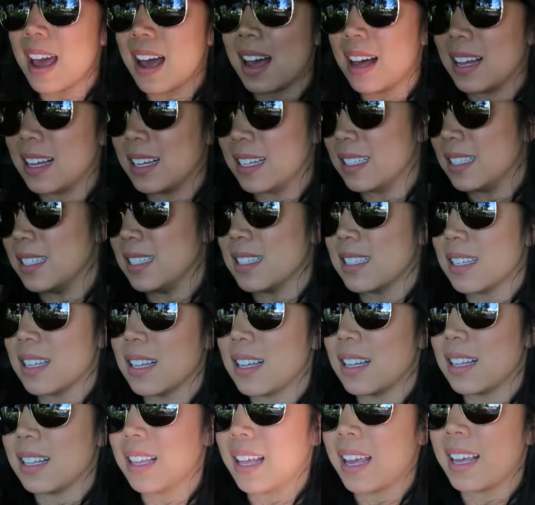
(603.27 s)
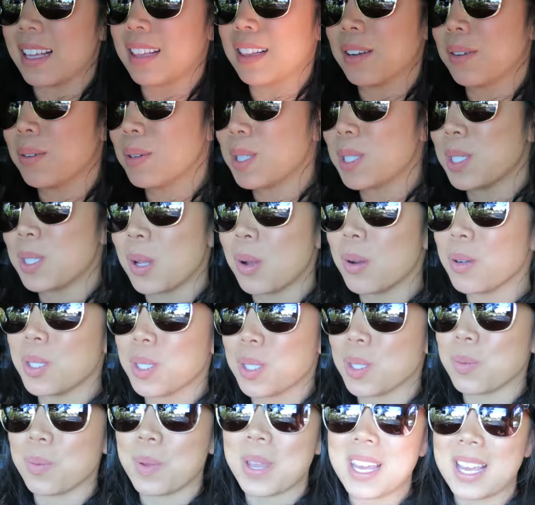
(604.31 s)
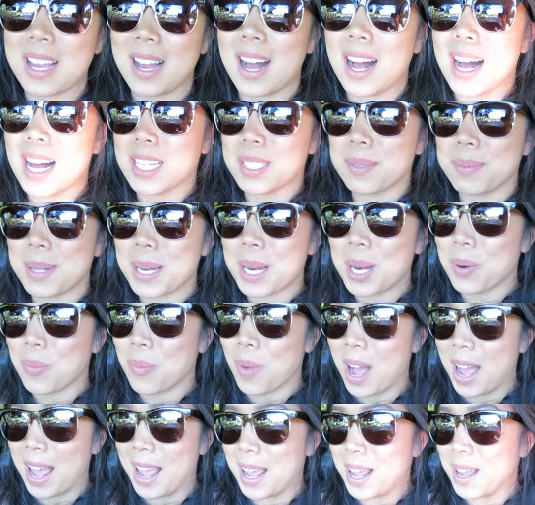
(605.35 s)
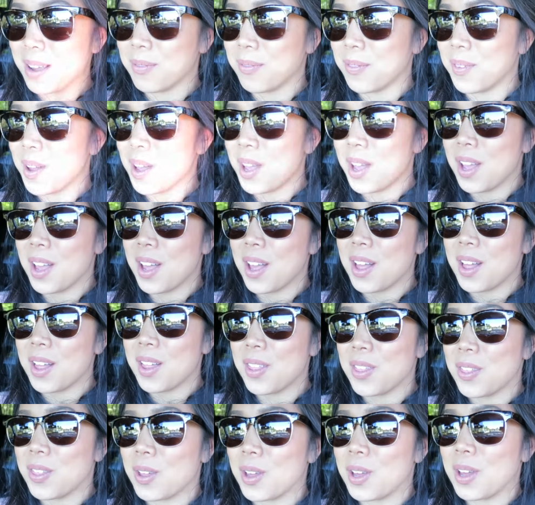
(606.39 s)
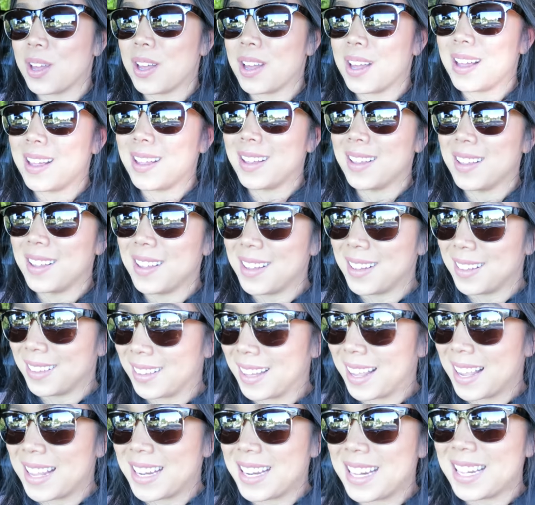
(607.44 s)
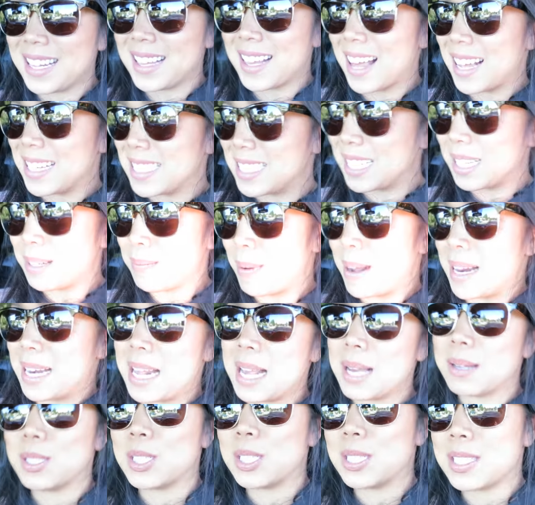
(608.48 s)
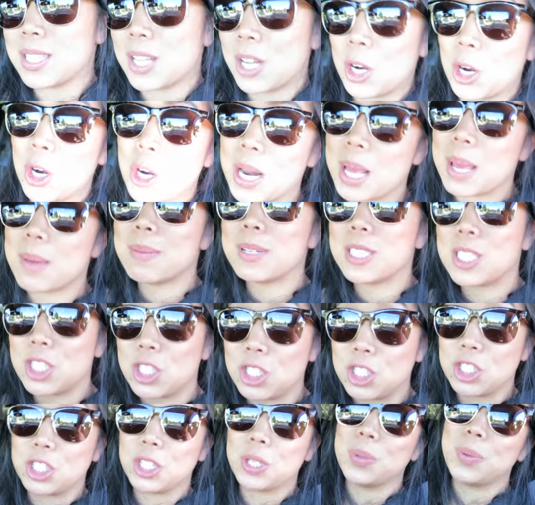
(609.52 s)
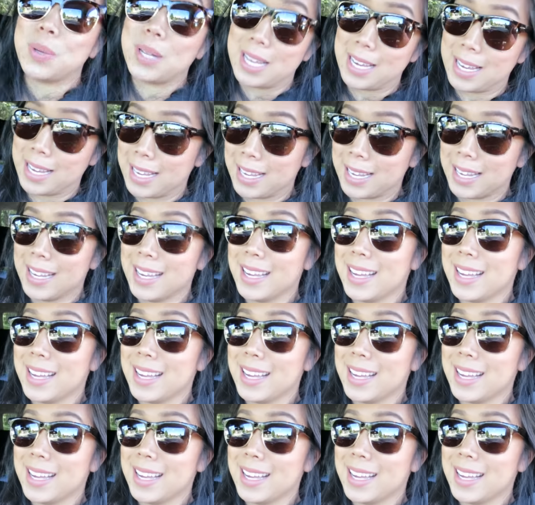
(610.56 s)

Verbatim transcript: and like they were so sweet, a husband and wife. The lady that did my nails, her name is Judy.